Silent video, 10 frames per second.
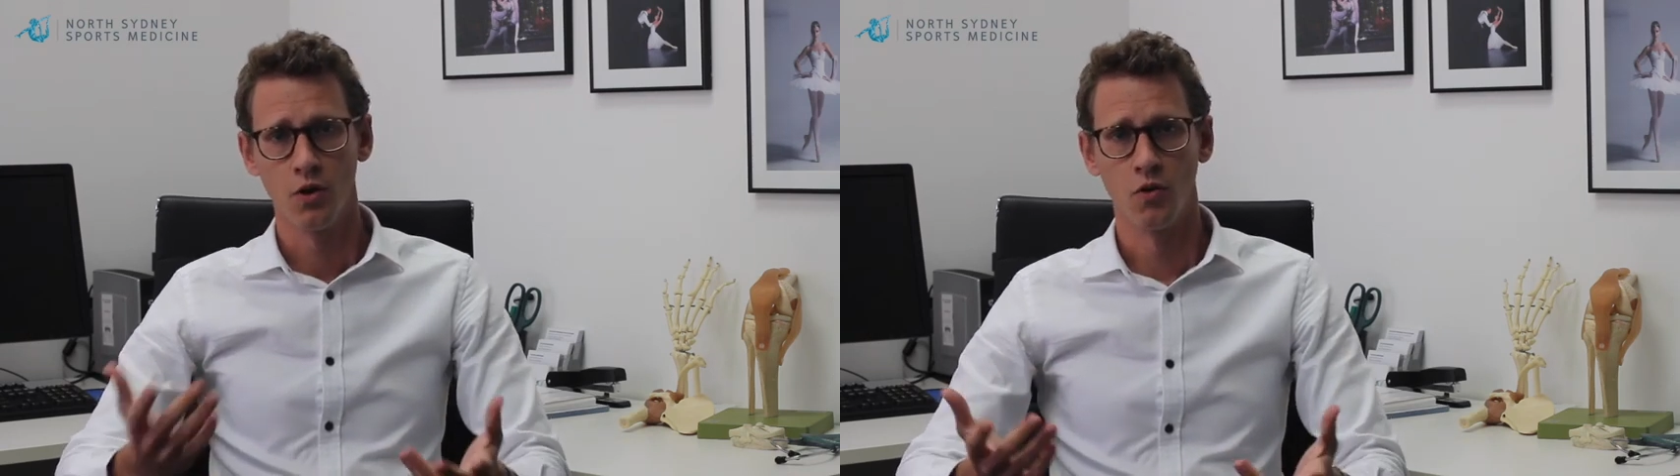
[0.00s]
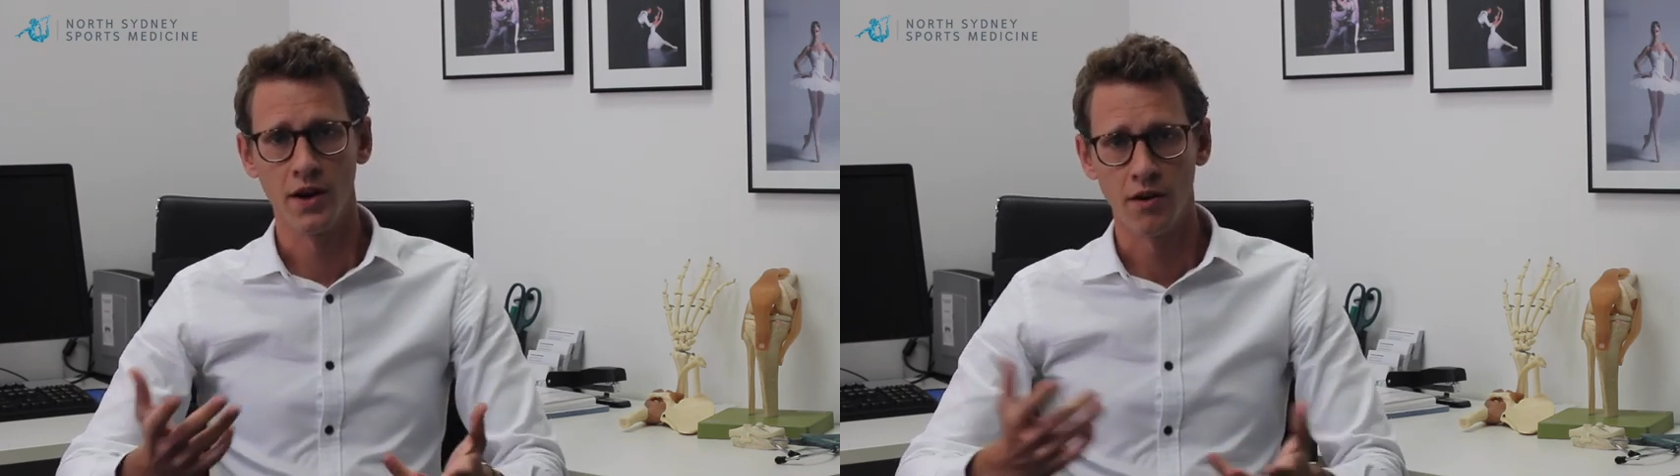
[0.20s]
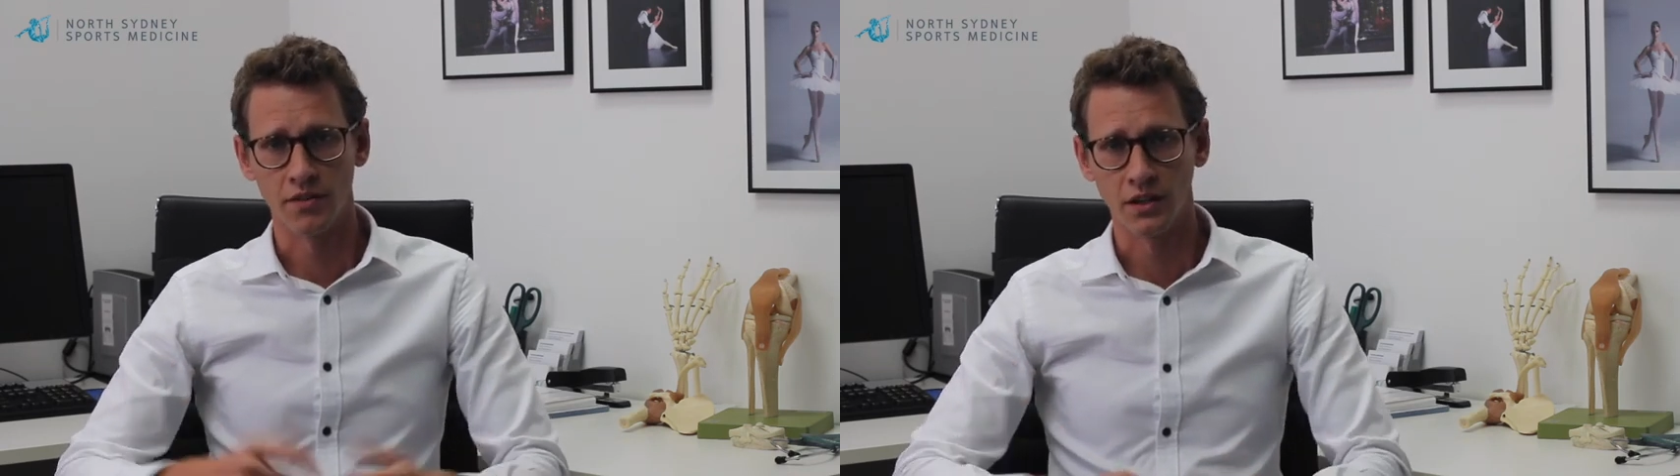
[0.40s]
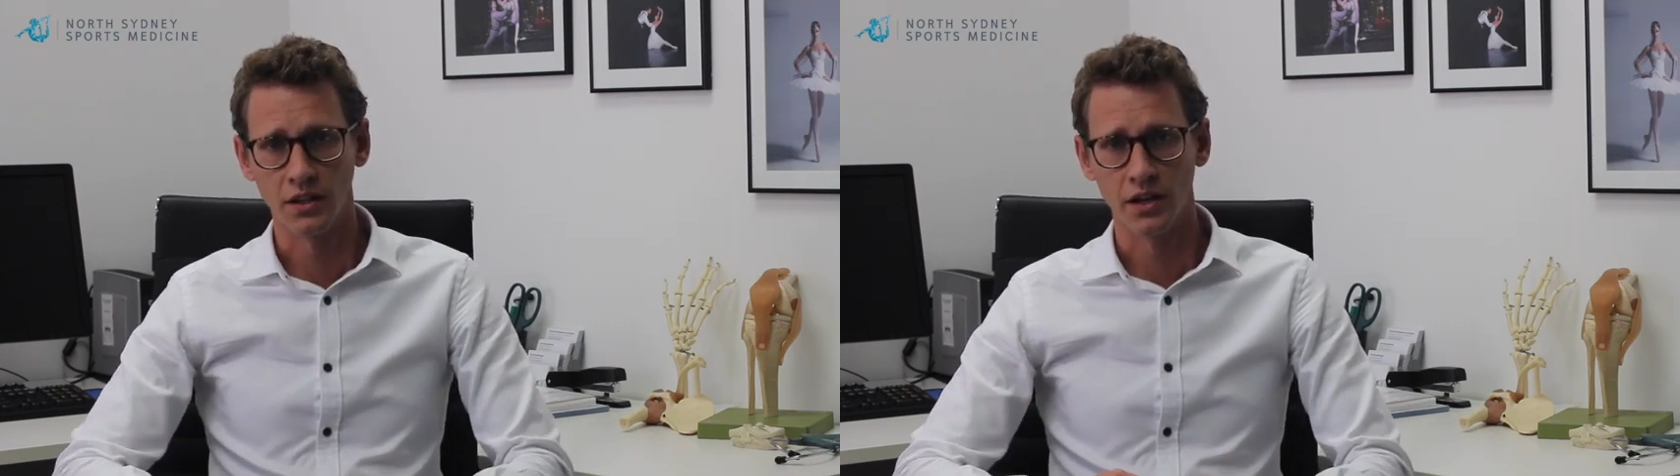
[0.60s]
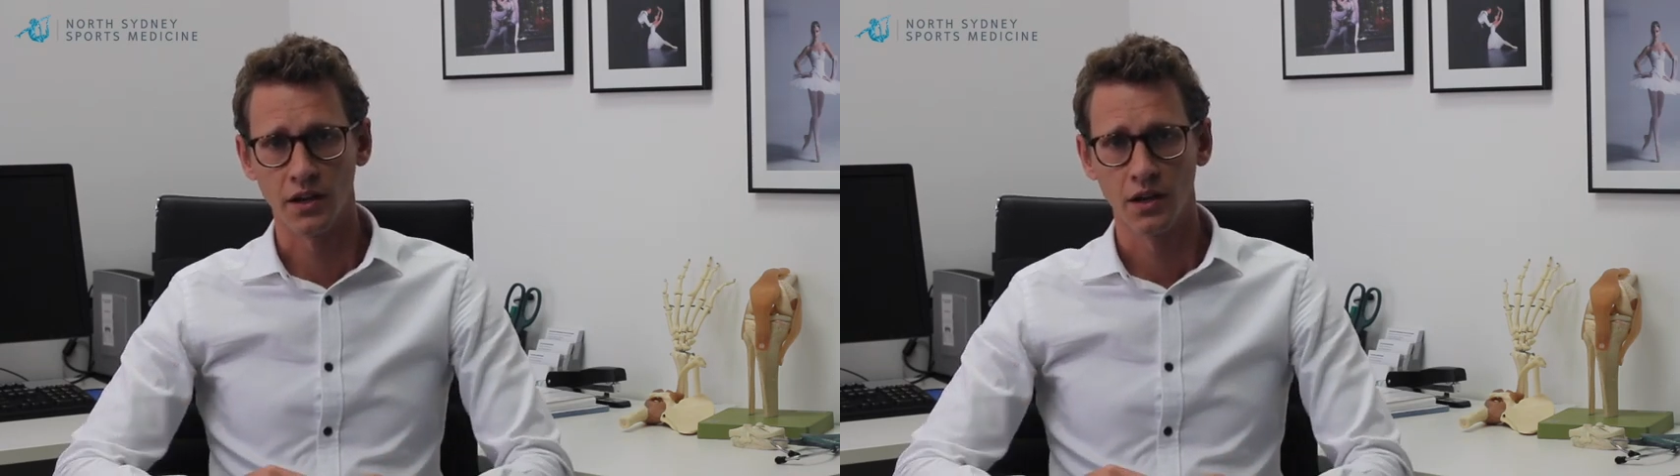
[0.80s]
or here at the
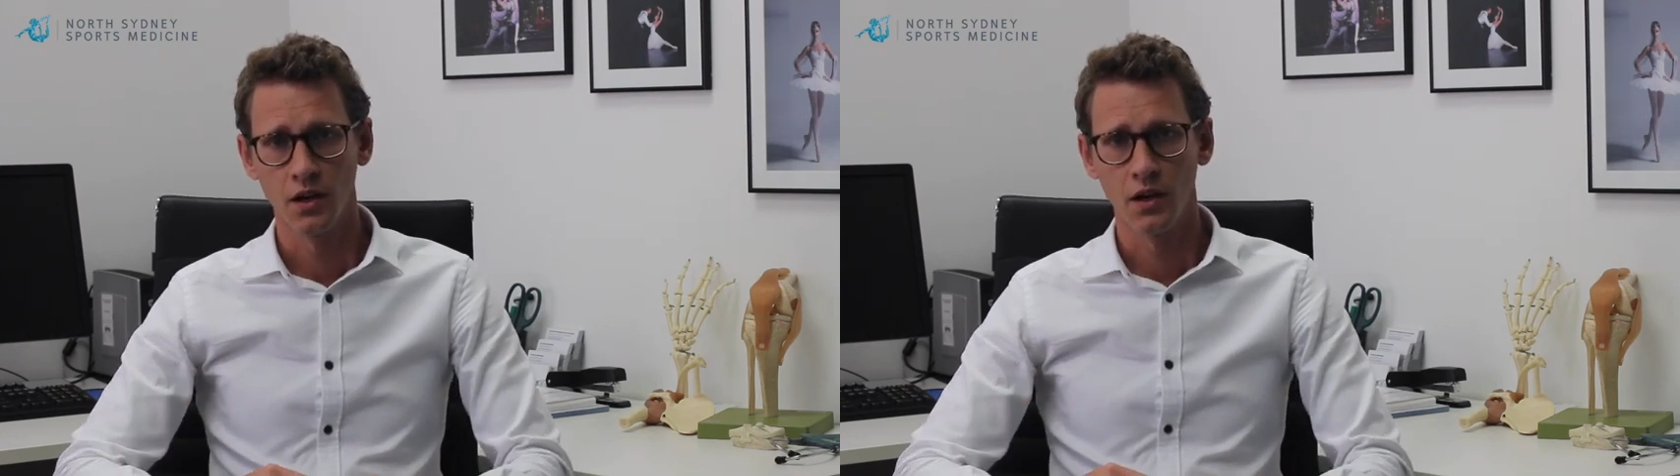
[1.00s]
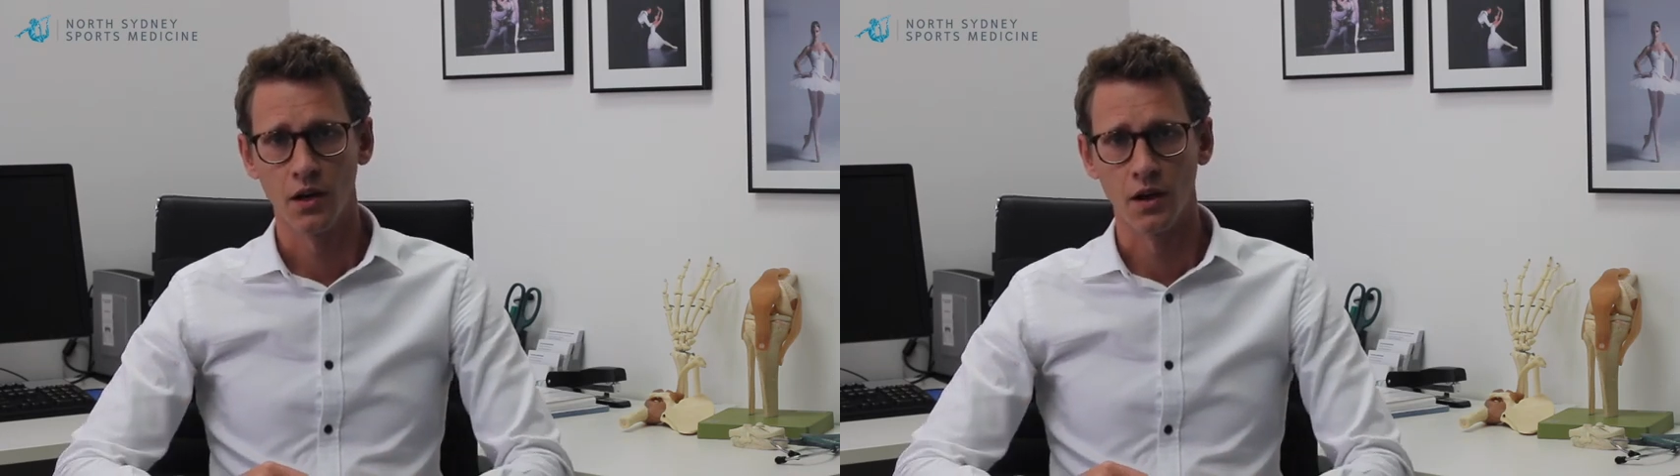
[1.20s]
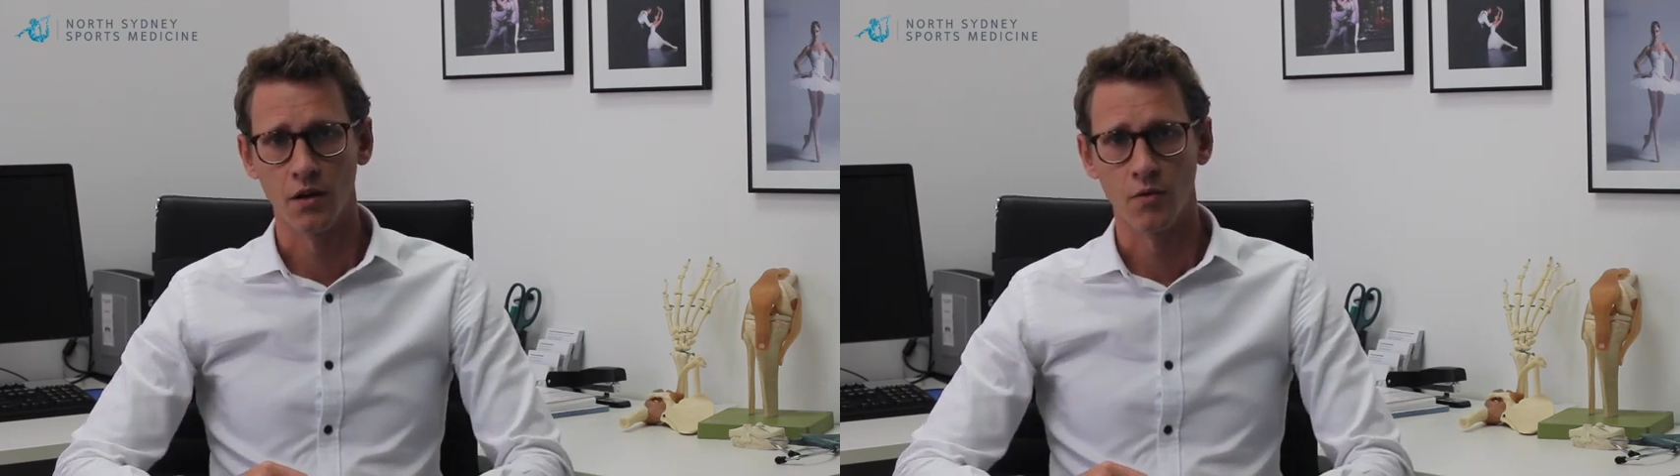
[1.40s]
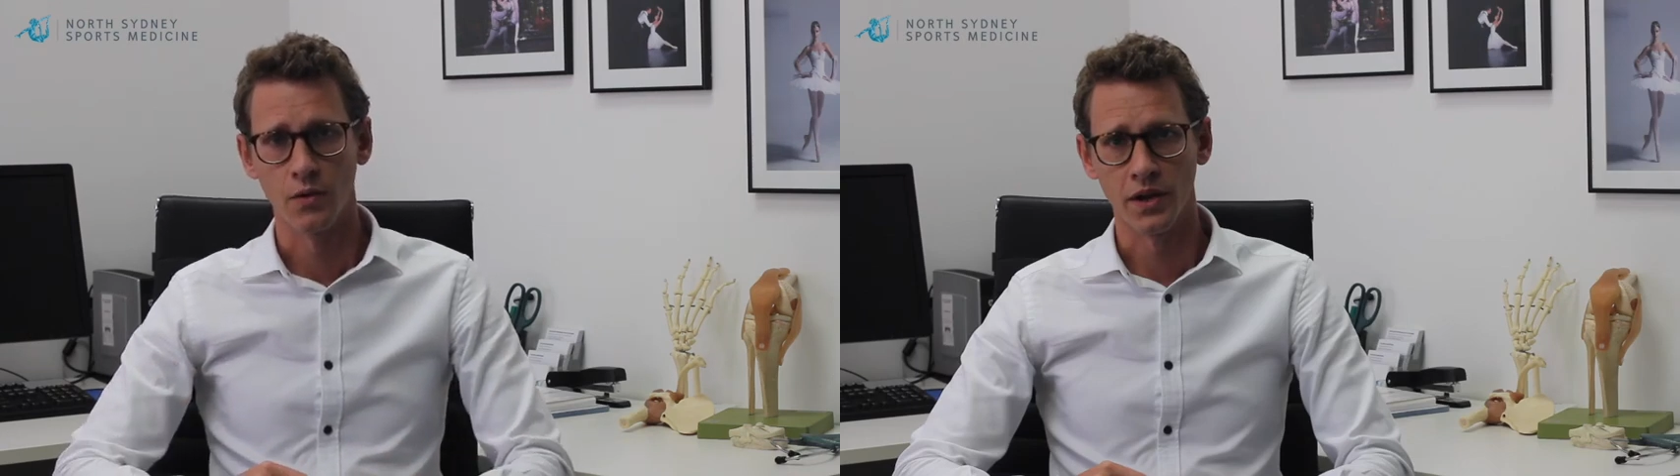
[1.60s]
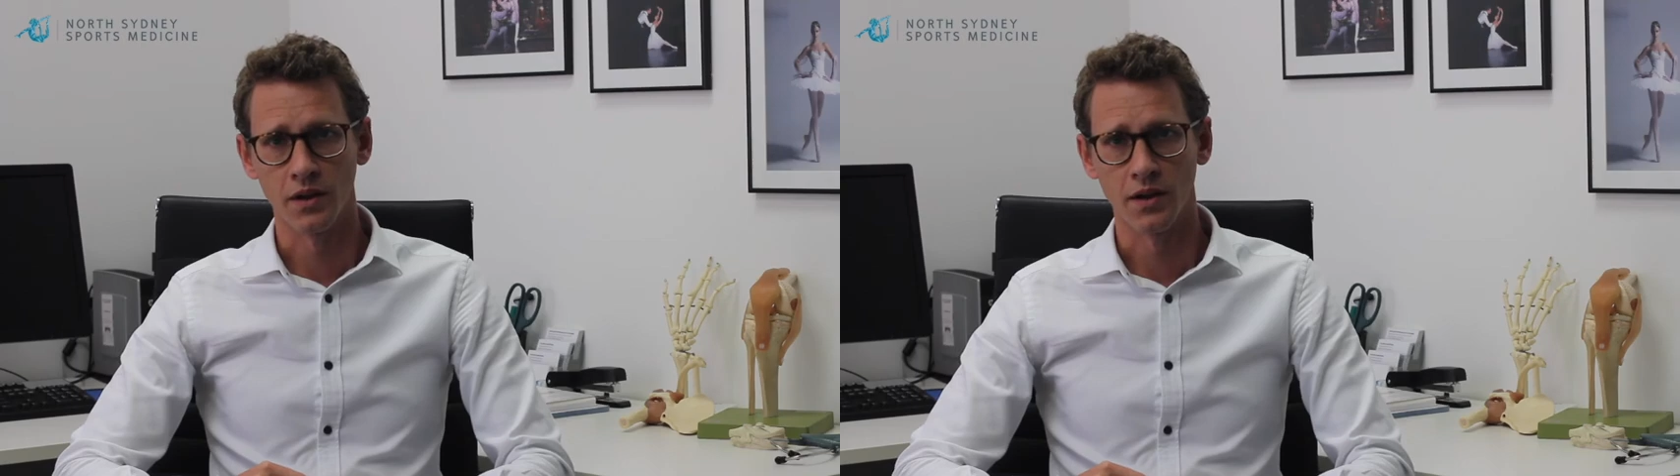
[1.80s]
clinic
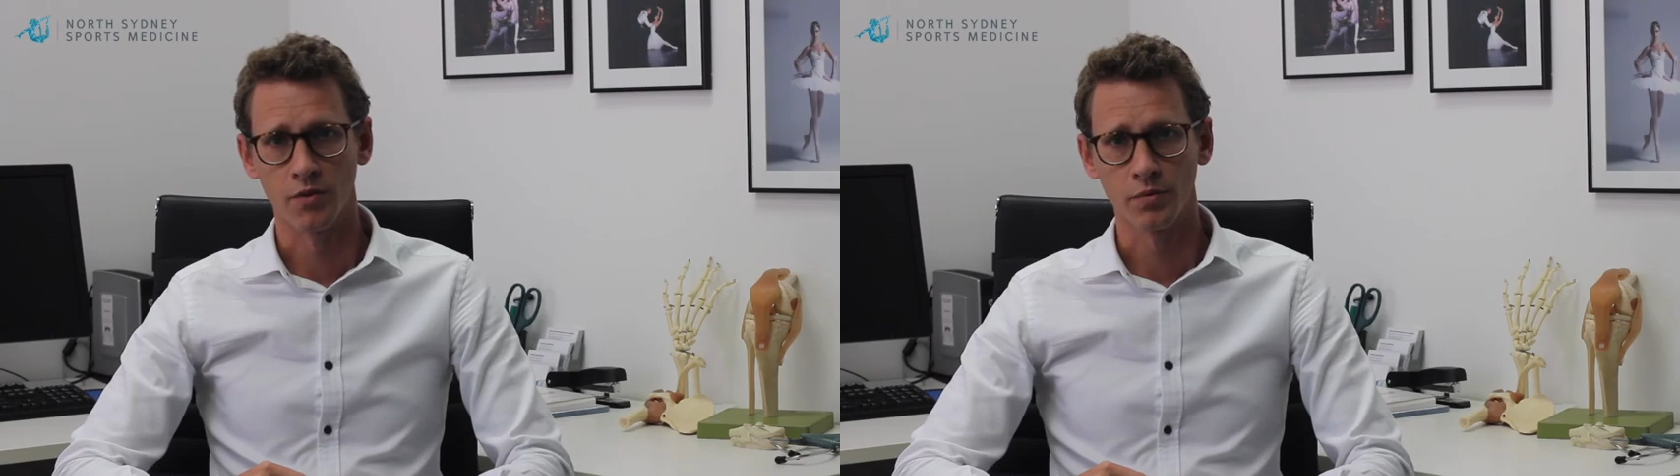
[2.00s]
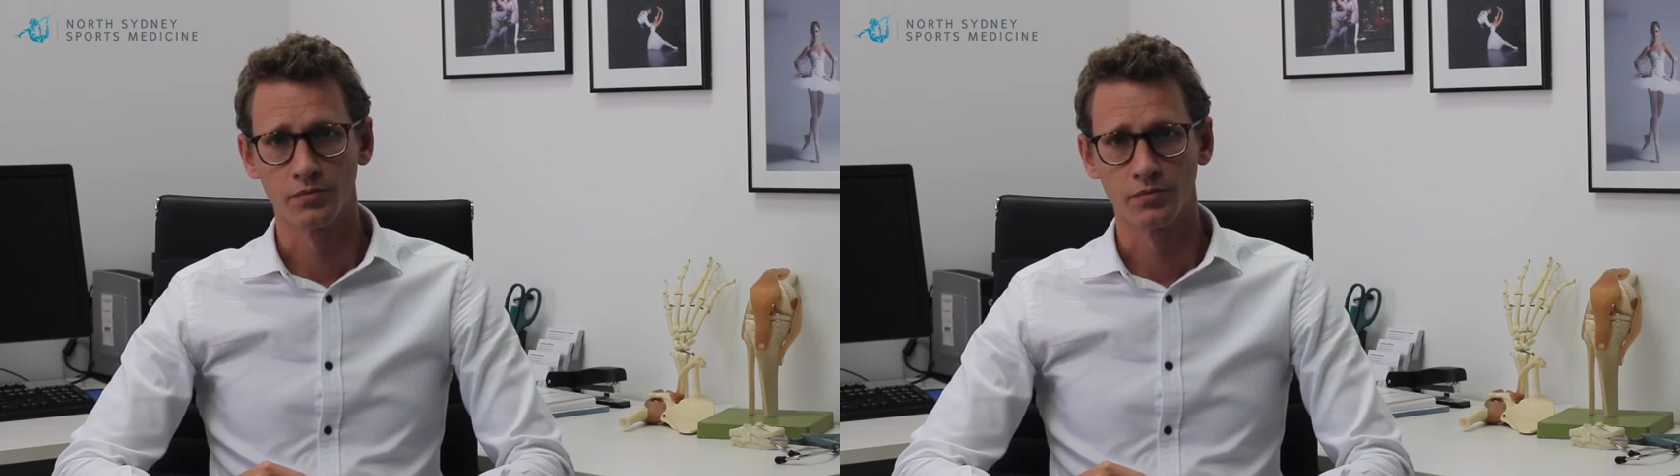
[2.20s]
we can help.